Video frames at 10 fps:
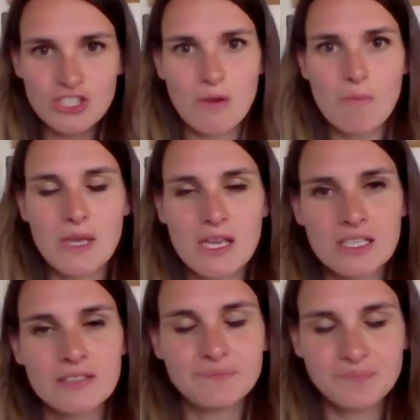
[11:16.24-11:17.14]

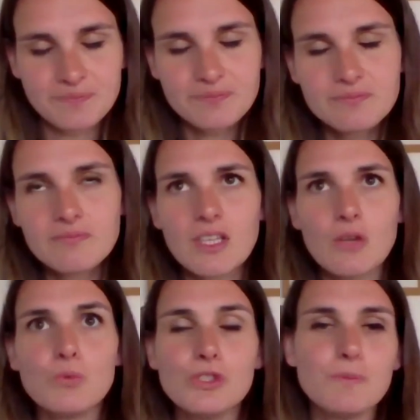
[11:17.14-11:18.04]
champagne
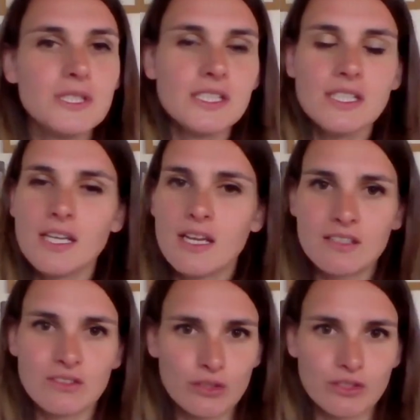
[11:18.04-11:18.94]
would be
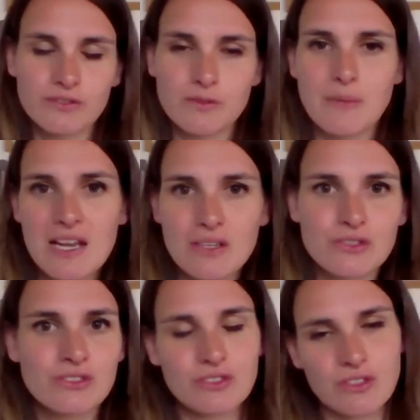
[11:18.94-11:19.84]
sort of a
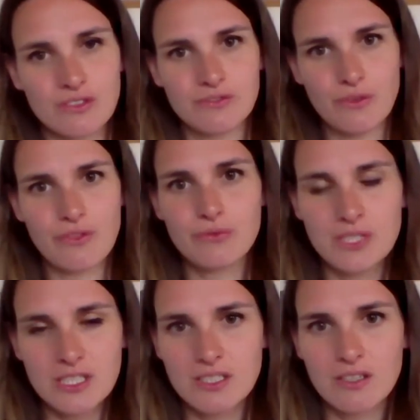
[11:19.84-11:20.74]
balance of the
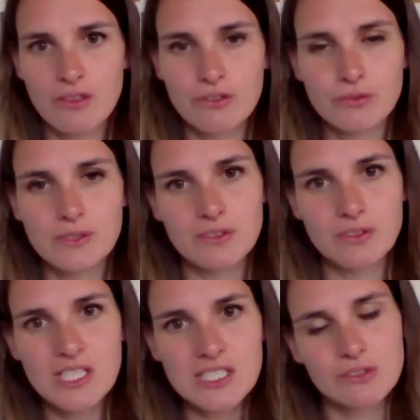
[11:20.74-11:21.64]
three
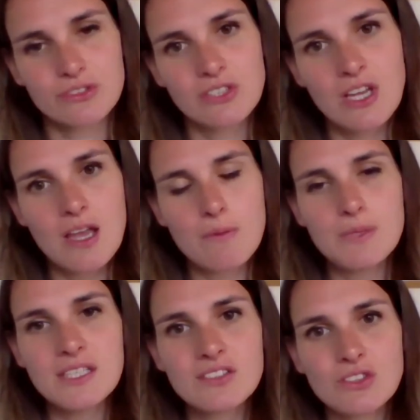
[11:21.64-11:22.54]
varietals.
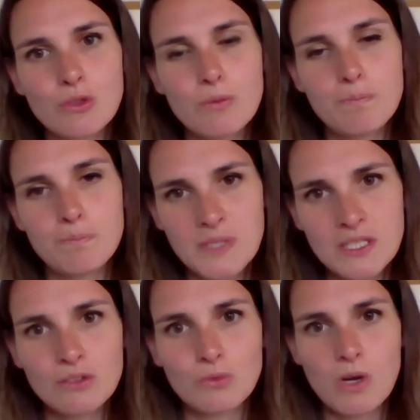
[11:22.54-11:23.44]
Being so
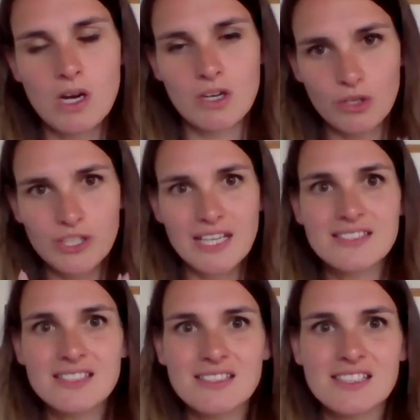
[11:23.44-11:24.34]
Pinot Noir
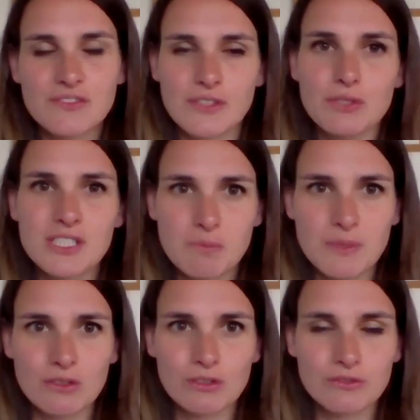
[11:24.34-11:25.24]
oriented is very
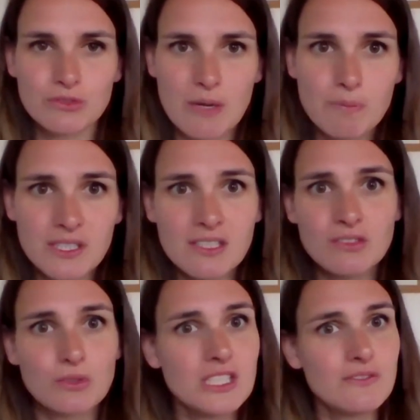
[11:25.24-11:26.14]
typical of Drappier.
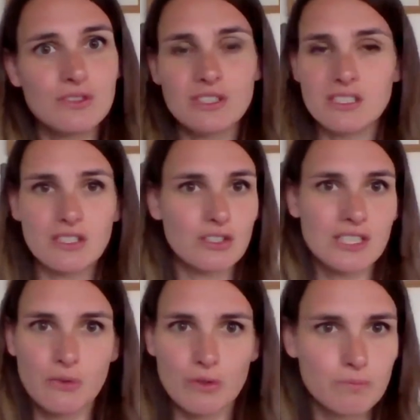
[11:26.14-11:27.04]
So even on
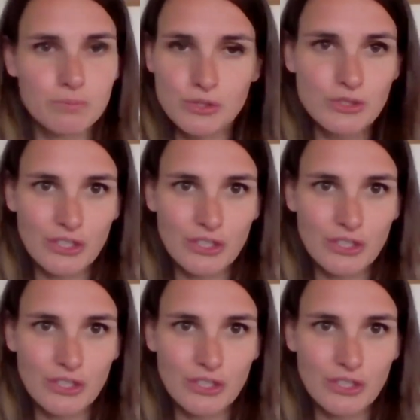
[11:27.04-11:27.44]
our Brut